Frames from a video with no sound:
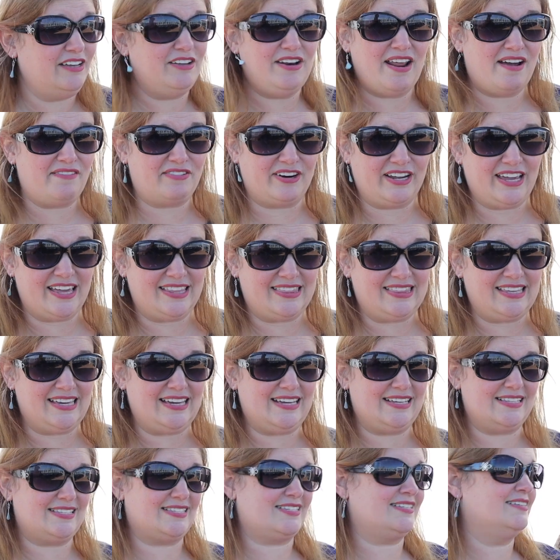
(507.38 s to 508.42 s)
You never get
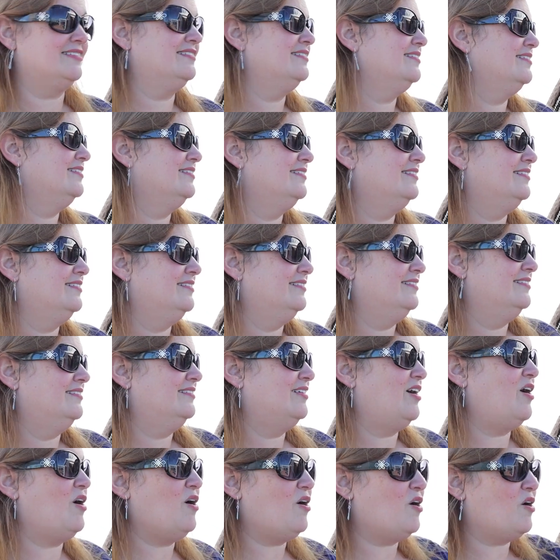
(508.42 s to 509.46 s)
these.
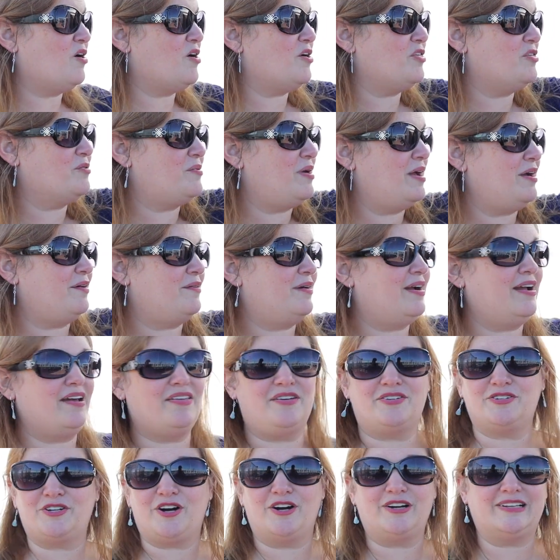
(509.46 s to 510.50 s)
All the way around,
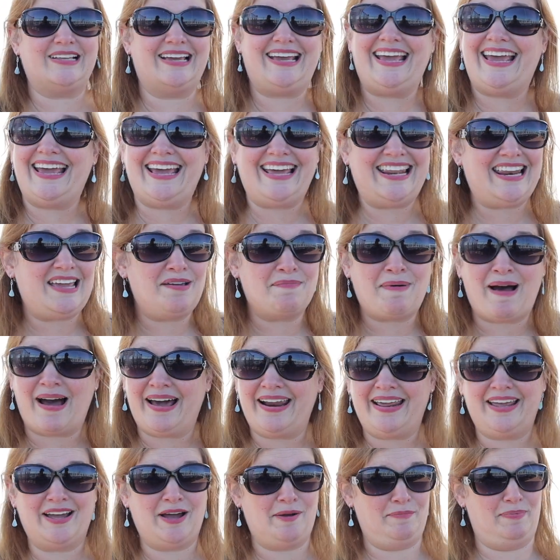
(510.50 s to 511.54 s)
there's hardly
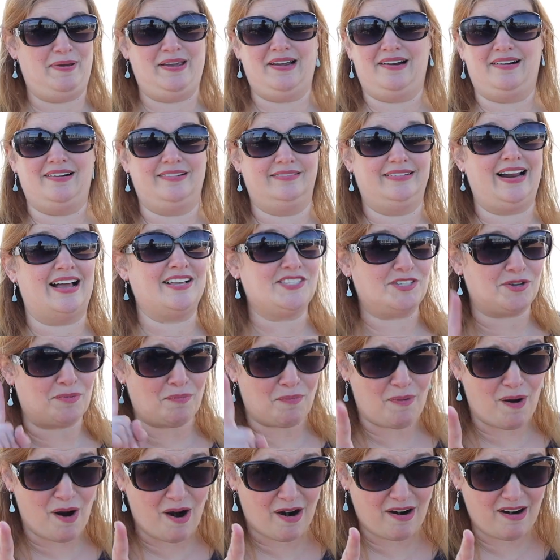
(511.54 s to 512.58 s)
anybody up here. Now
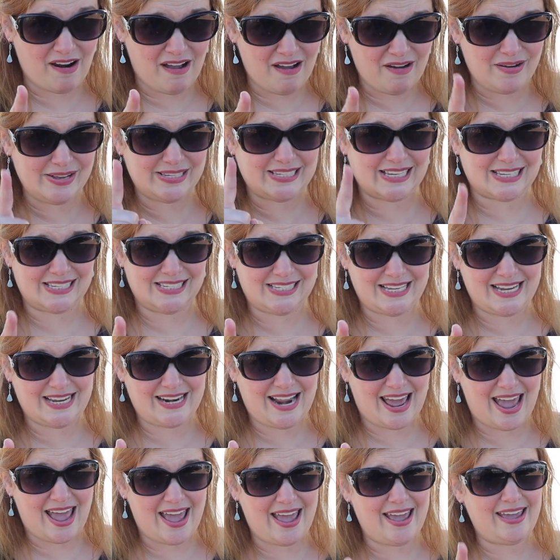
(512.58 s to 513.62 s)
tomorrow is a sea
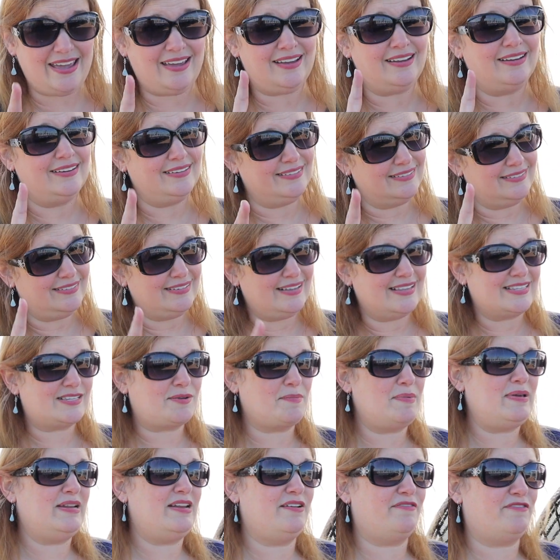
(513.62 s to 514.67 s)
day. It's
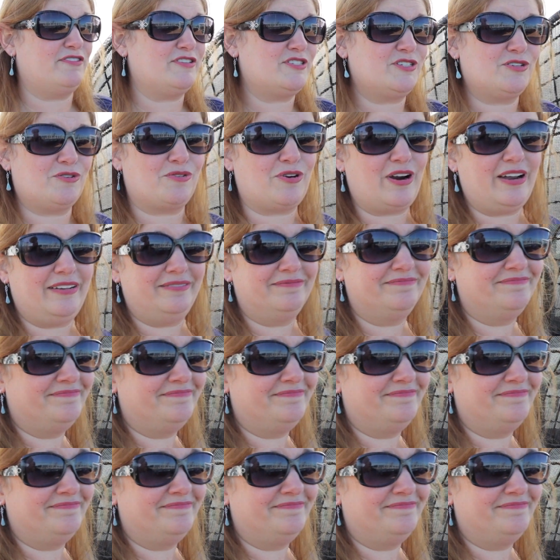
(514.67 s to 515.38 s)
gonna be a different story.